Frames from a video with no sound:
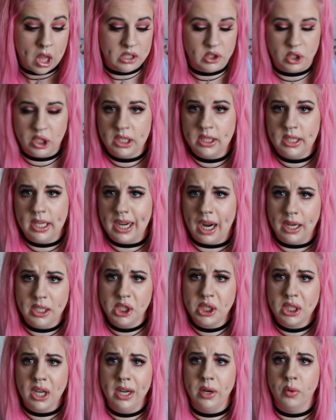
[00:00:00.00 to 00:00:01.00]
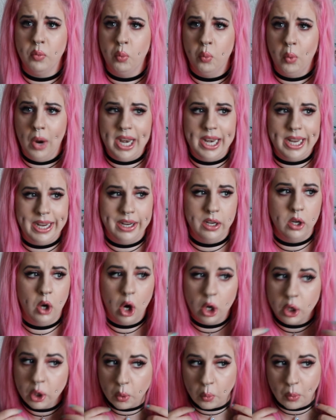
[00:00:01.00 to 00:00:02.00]
just like, I just kind of went in
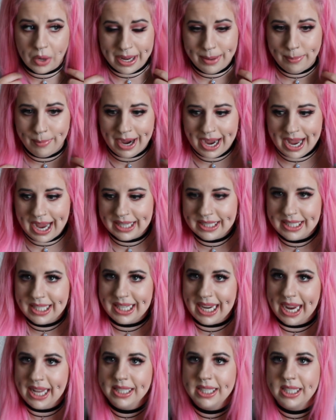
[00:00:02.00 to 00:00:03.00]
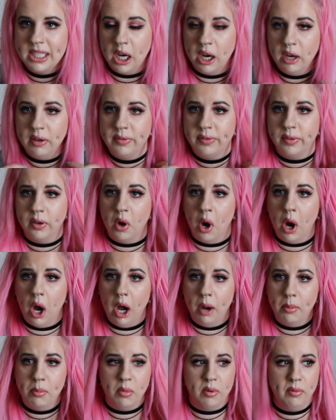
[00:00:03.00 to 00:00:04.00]
on a whim. I had to get stuff
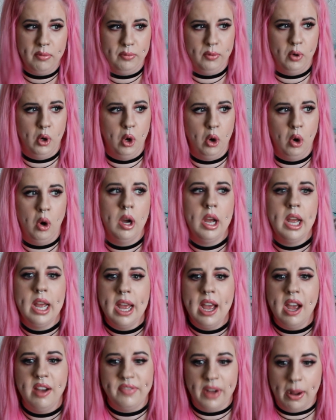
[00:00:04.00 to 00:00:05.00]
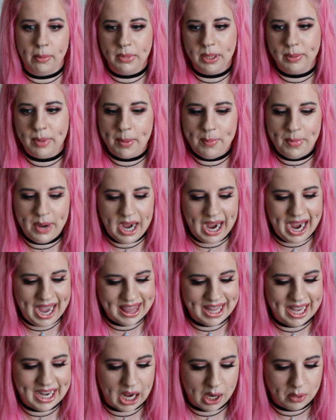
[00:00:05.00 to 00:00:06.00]
for a family member
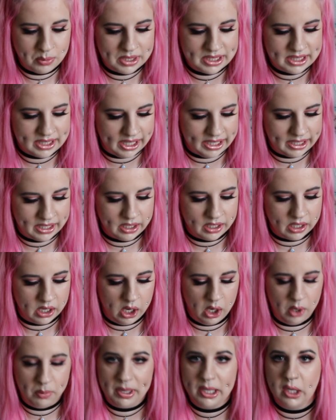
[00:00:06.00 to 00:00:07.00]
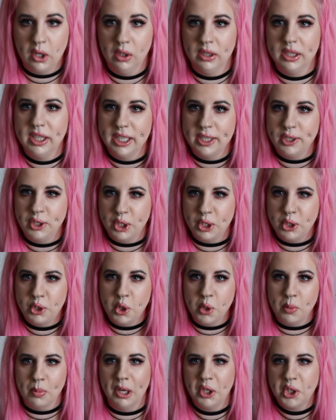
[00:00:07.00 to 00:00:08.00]
and then I was like, oh my god, there's just
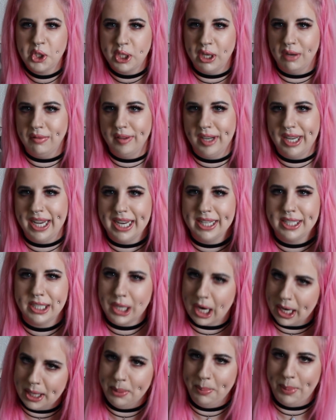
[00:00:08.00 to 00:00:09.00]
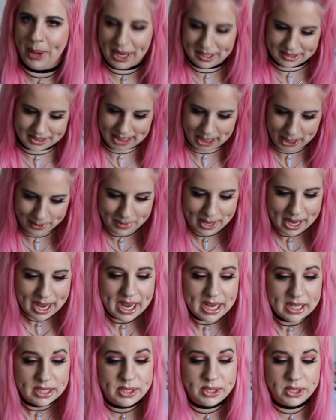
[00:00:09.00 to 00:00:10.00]
too much stuff in here to kind of pass up.
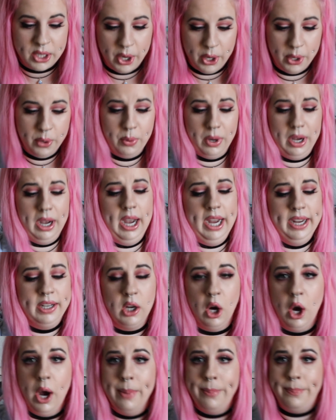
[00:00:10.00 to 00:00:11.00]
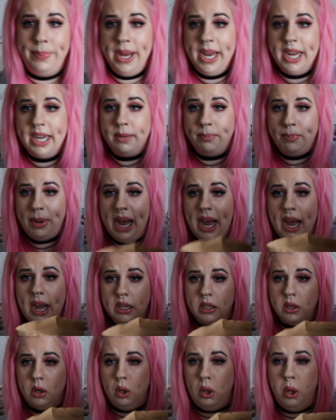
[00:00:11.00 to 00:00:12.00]
So I got a big
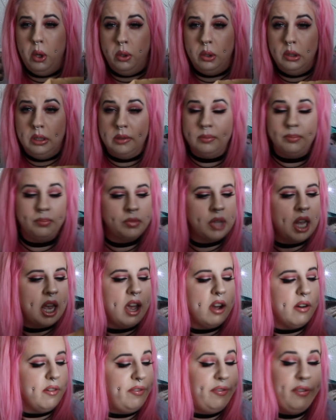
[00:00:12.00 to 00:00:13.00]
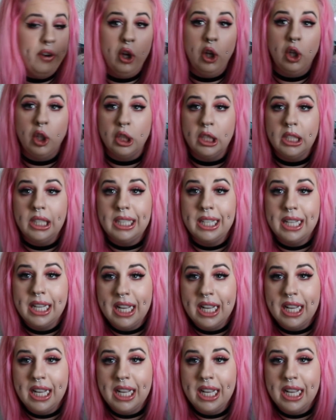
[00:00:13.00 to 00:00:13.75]
bag full